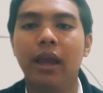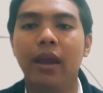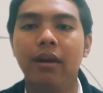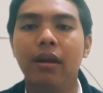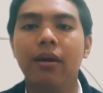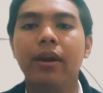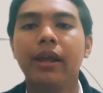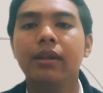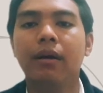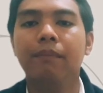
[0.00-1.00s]
and
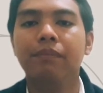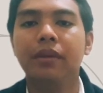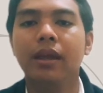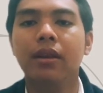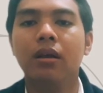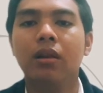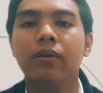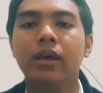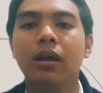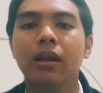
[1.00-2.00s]
arranging them in a
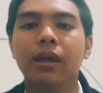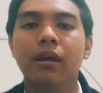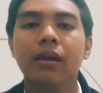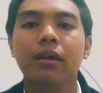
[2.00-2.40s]
logically